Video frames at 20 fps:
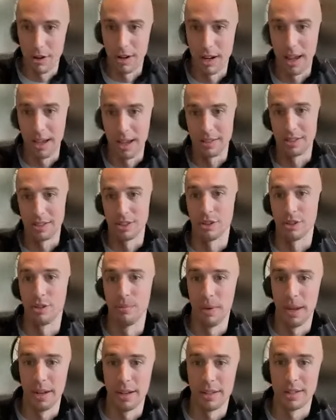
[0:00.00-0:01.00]
and has this
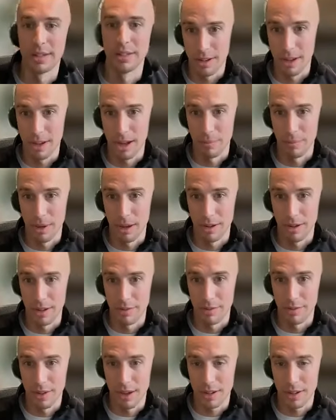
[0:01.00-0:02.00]
tremendous compounding
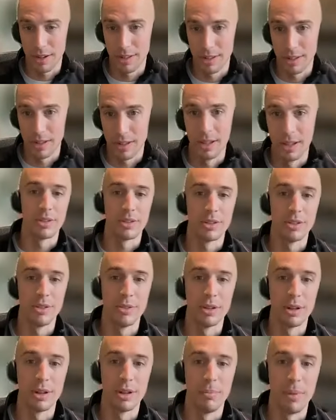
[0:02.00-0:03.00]
effect. So you
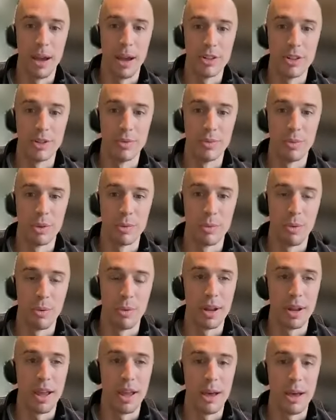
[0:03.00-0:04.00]
could imagine what
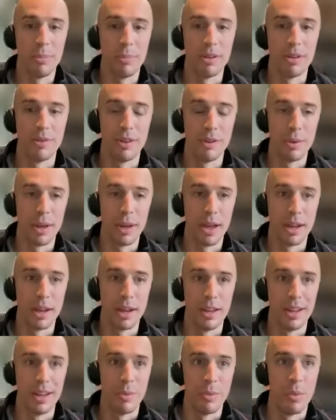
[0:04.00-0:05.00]
would happen if you had
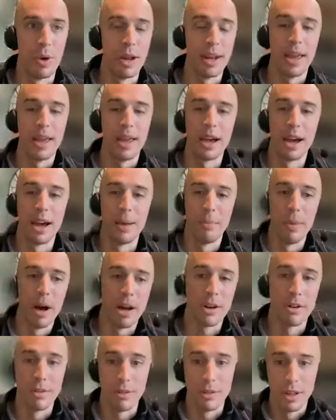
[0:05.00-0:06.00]
one AI
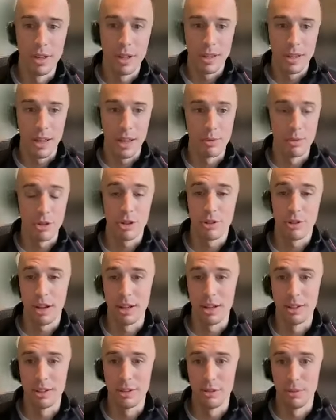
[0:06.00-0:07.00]
model that was
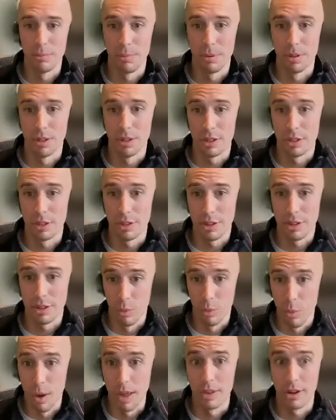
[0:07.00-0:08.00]
trained to predict the
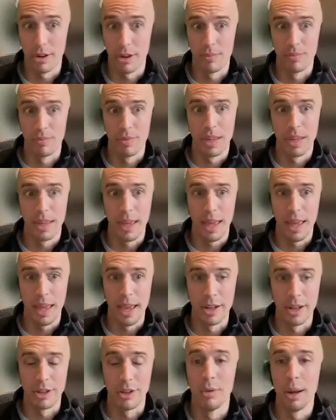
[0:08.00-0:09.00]
weather
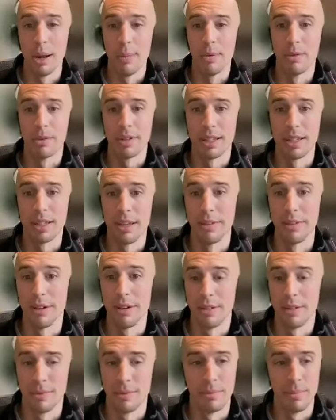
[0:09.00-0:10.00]
and you were able to give it
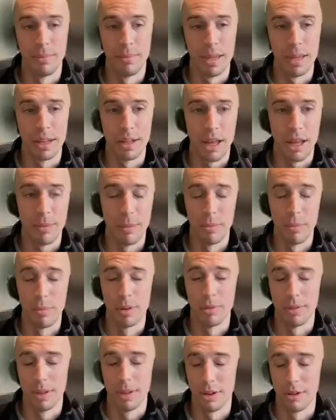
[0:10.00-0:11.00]
make it come up
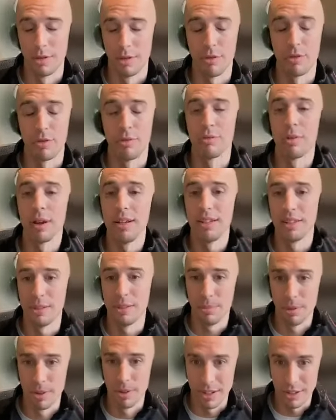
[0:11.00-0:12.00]
with crazy
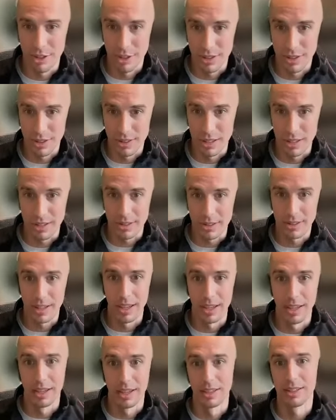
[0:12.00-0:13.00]
predictions like
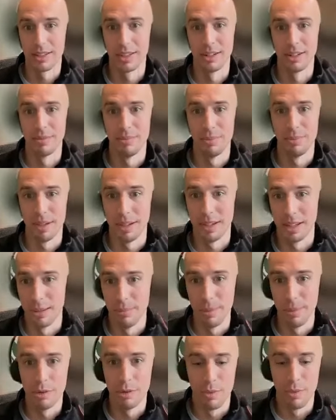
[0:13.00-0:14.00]
saying it's going to be in the
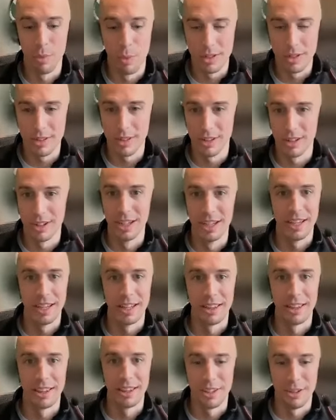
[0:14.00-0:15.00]
middle of winter
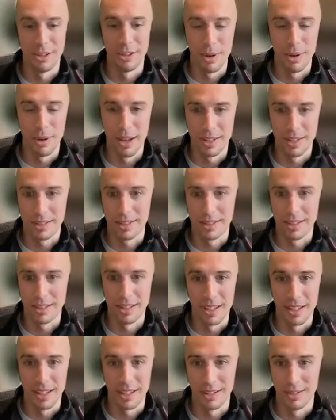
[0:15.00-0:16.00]
in the US and
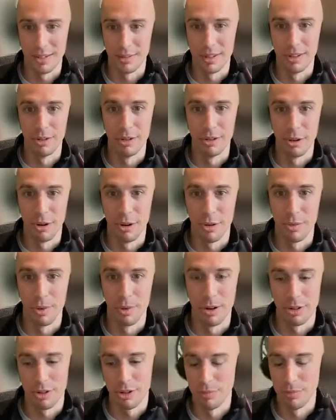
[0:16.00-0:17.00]
like New York where
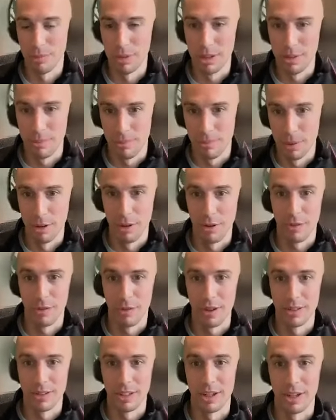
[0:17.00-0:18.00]
it should be below
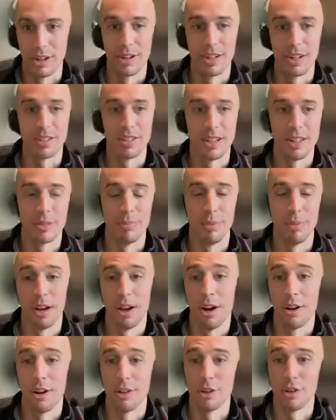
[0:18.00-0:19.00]
freezing. You're going to say it's be
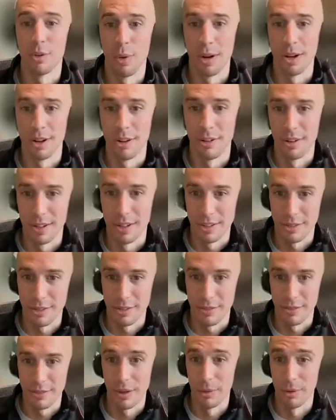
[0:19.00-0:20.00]
120 degrees
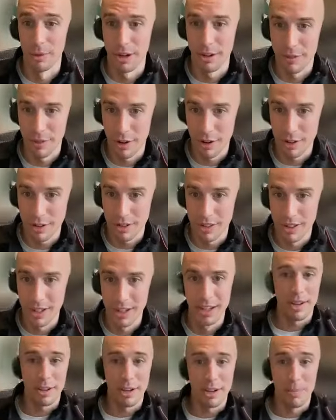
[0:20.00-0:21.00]
on February 1st.
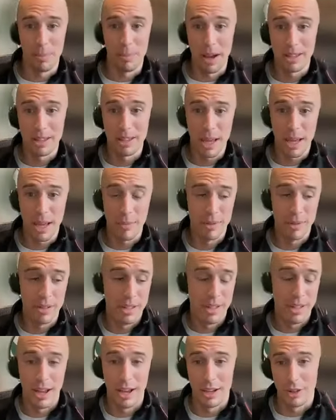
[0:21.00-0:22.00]
Could it possibly happen?
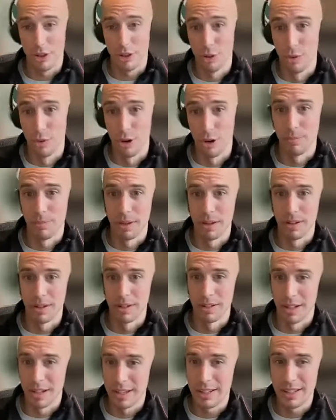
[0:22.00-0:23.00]
Yeah, sure, but
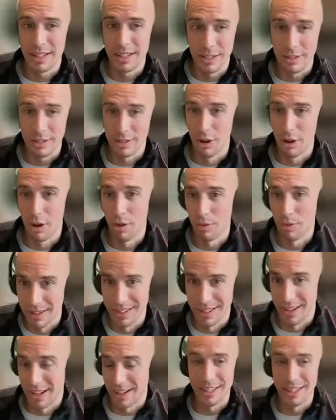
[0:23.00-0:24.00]
likely no.
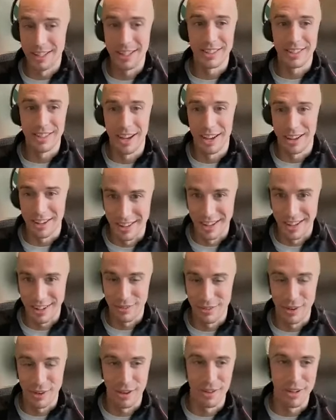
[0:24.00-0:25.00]
Not, at least not next
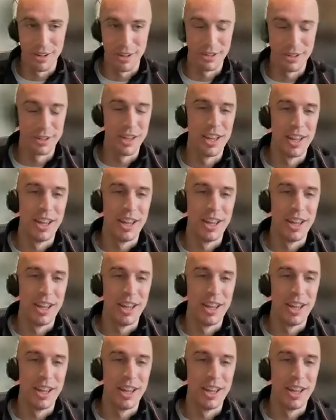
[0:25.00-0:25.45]
5 years.